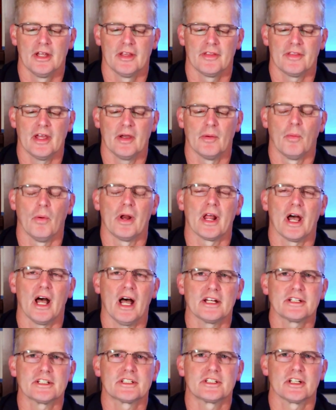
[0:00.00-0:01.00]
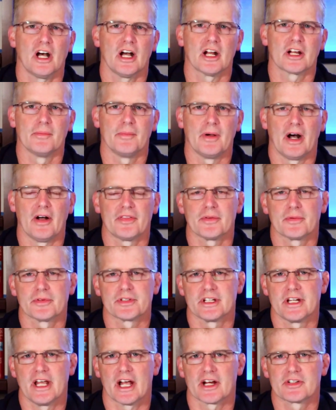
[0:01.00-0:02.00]
They went on to talk about, there was
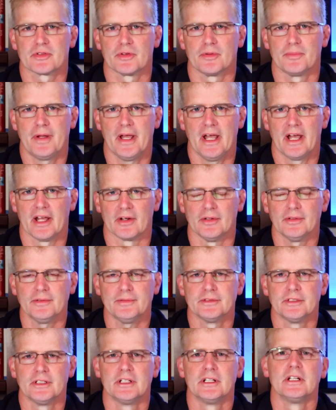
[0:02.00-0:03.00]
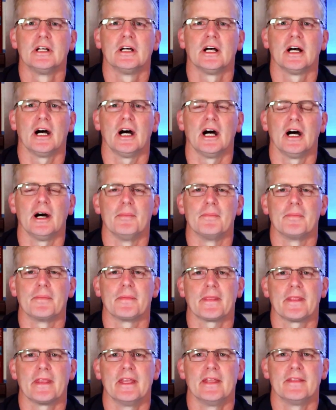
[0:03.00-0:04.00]
an actual panel um,
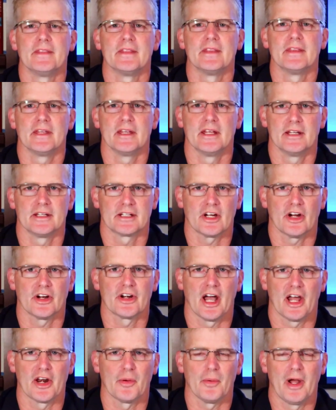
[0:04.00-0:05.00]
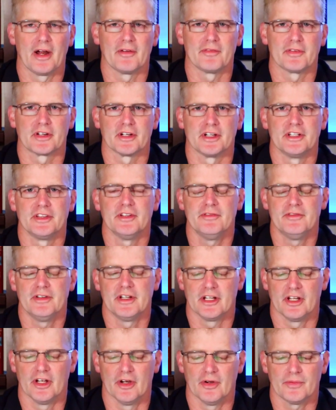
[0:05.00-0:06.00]
in, in Cardano Africa in the
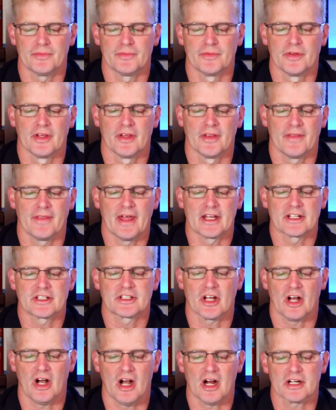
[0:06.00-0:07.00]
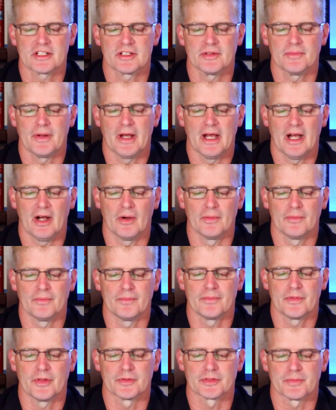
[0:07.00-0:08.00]
video that talked about,
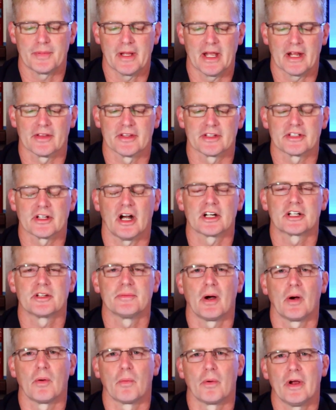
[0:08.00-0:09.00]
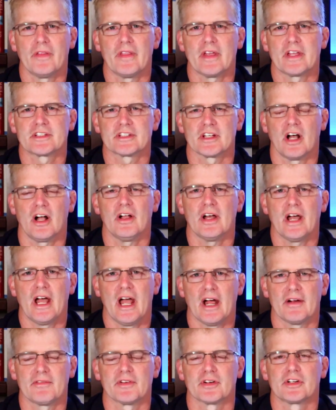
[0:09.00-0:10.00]
it was a panel that talked about where they saw
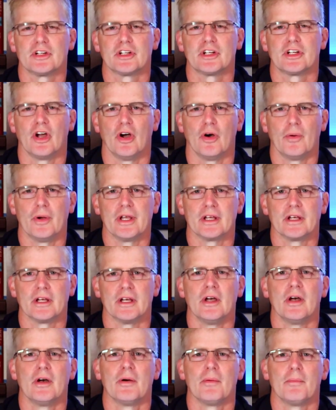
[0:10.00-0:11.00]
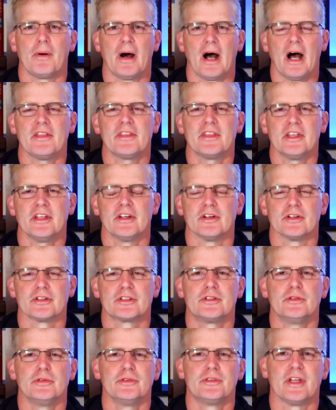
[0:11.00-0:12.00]
Africa going by the year
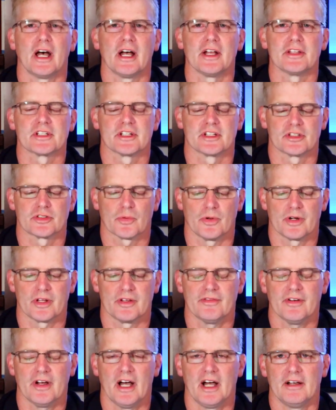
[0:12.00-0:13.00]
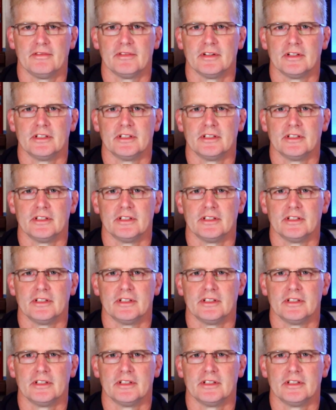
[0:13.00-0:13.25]
two thousand twenty-five.